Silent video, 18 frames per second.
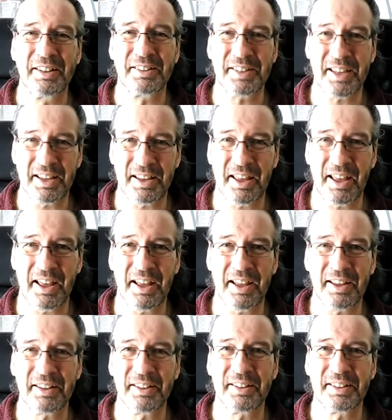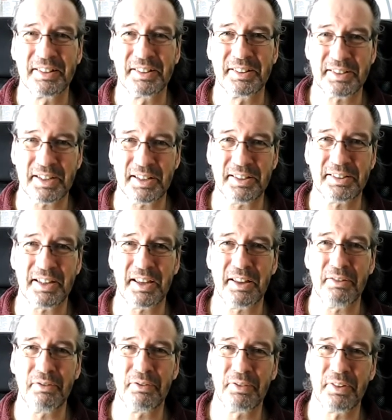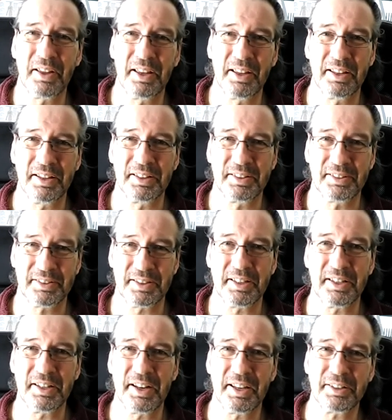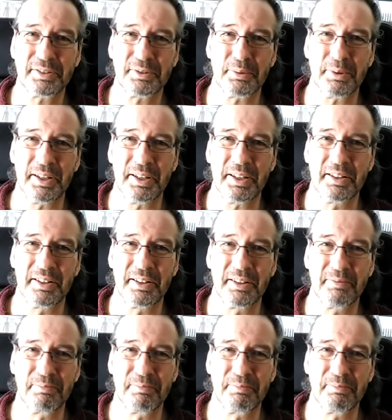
Take care, stay safe, see you next week.